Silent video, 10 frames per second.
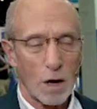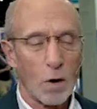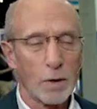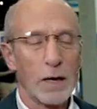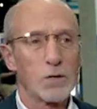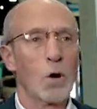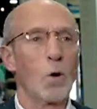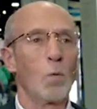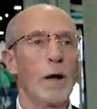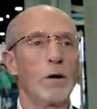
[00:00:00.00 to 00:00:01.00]
Okay, so
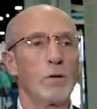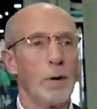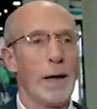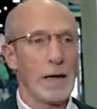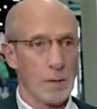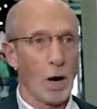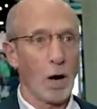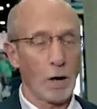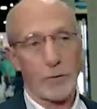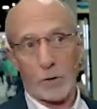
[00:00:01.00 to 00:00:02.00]
where do
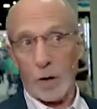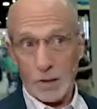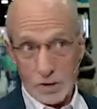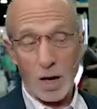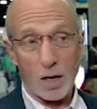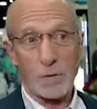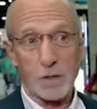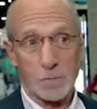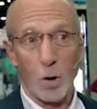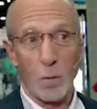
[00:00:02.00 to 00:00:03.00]
AMRs, or
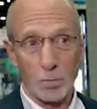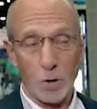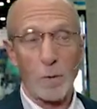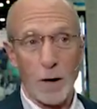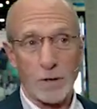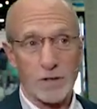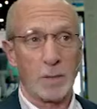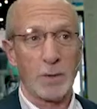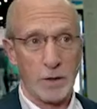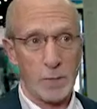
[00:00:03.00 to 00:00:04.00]
autonomous mobile robots,
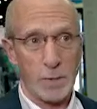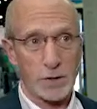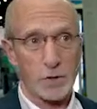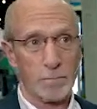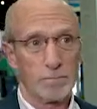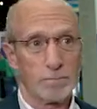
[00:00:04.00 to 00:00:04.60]
come into the picture?